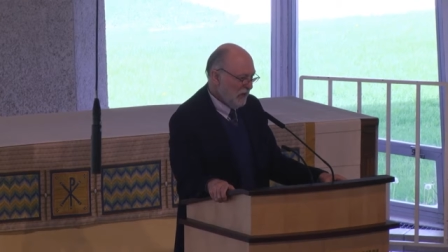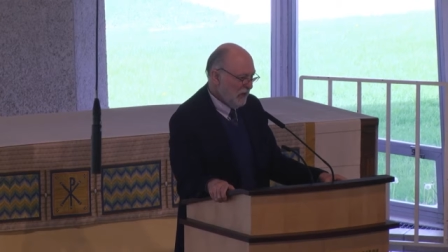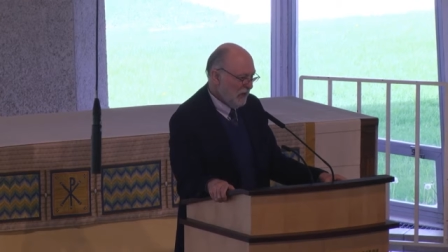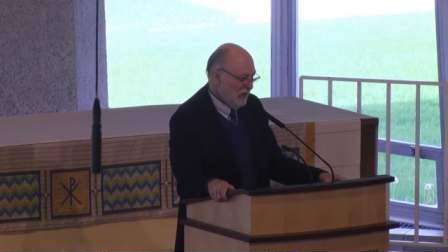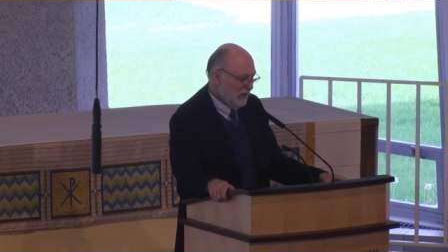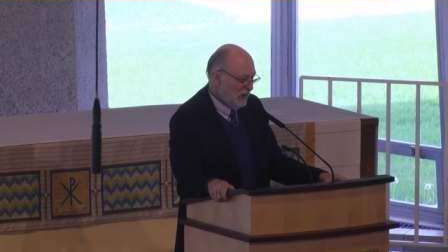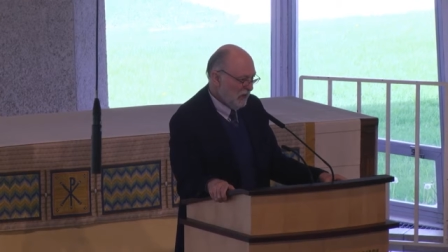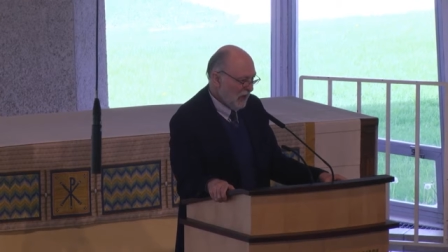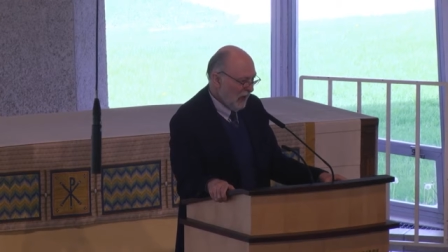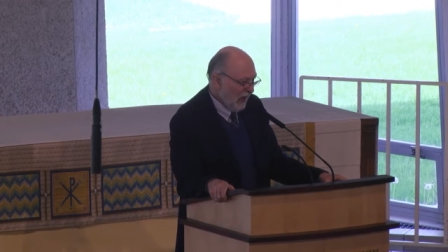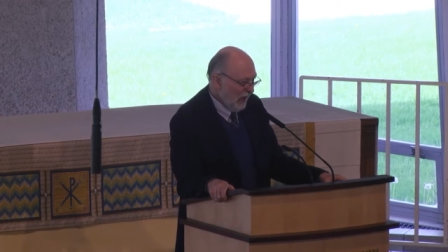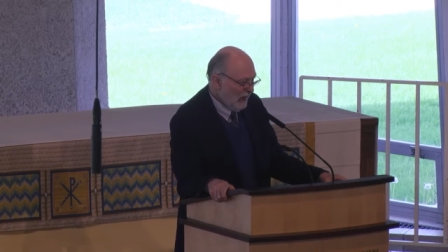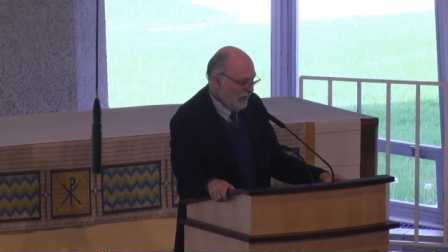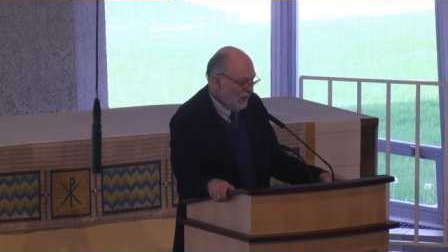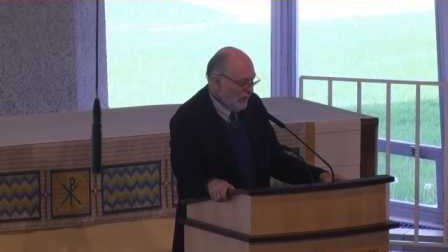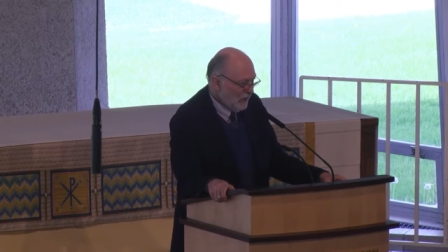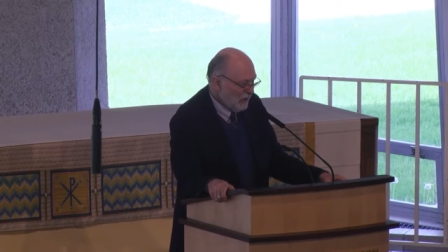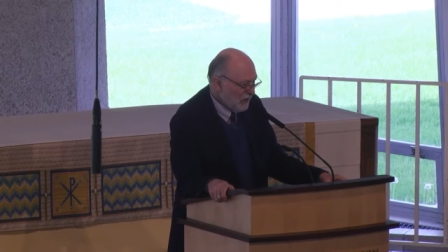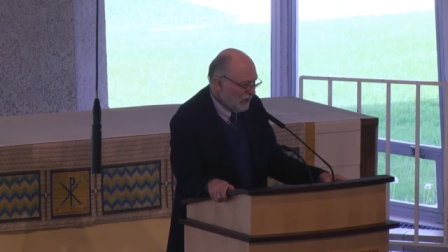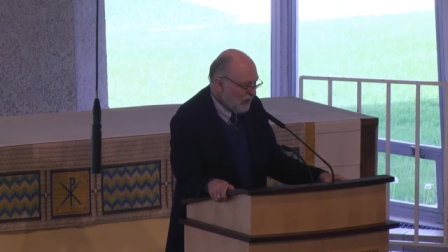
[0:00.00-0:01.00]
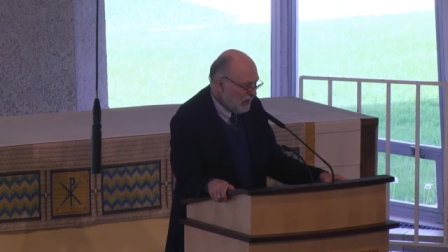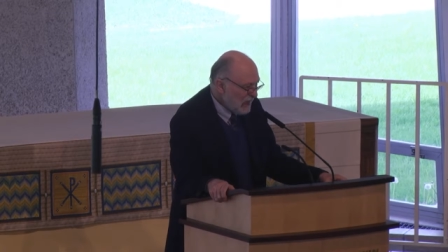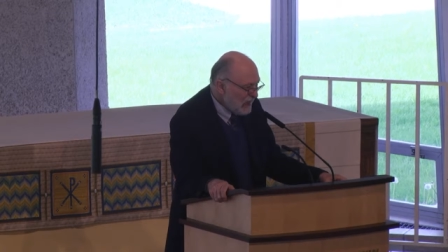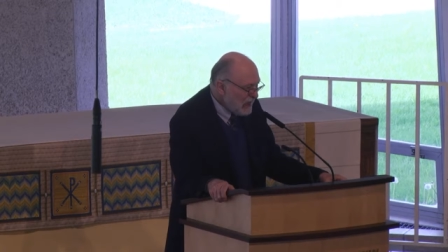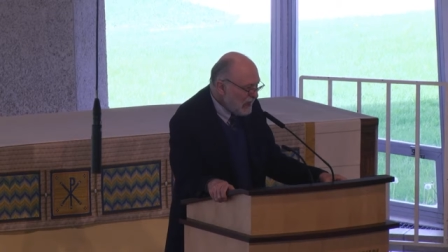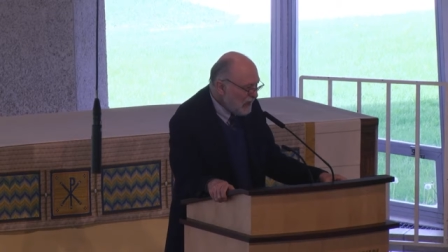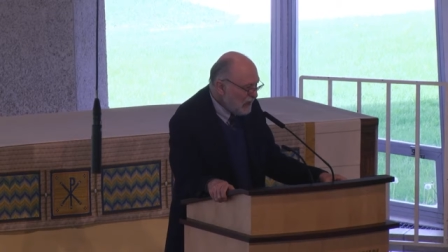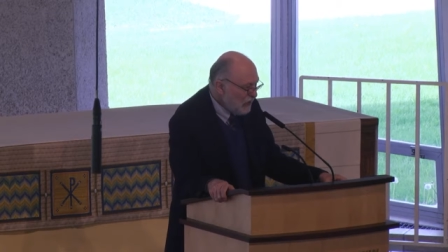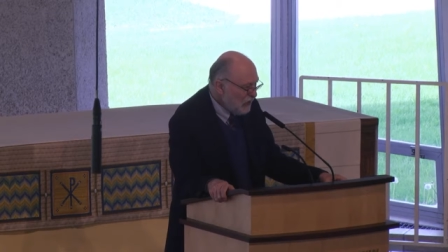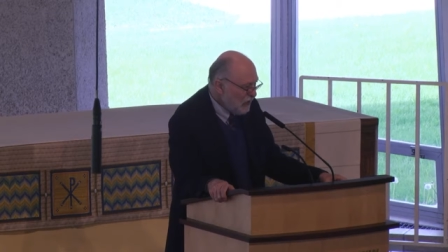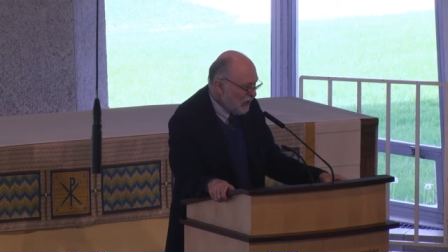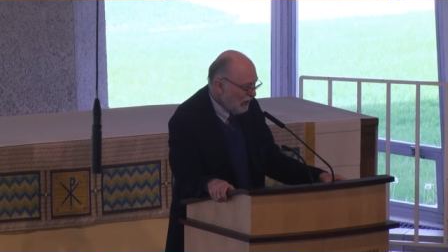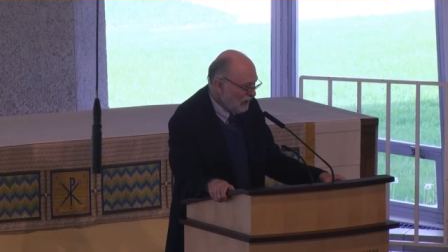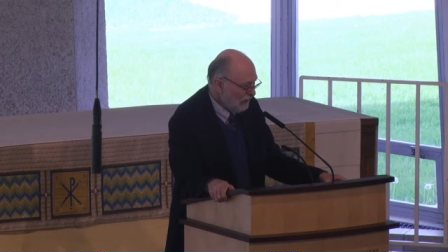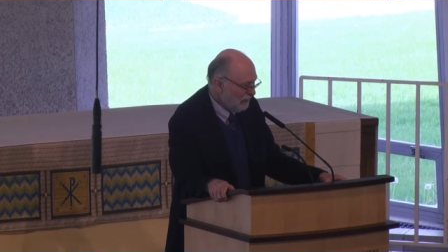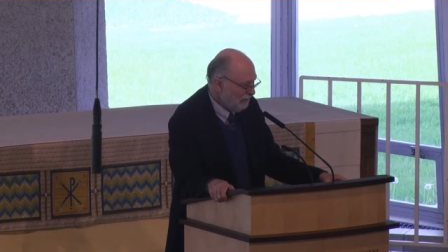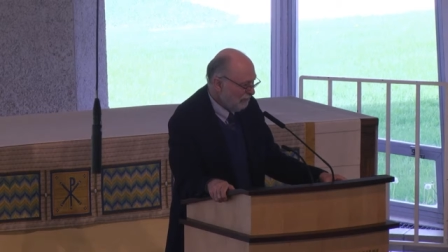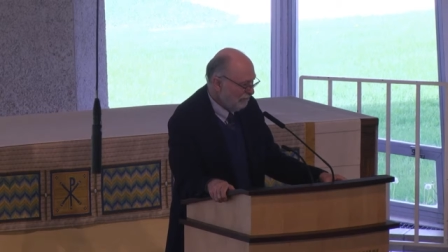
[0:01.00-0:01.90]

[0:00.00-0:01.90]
is under siege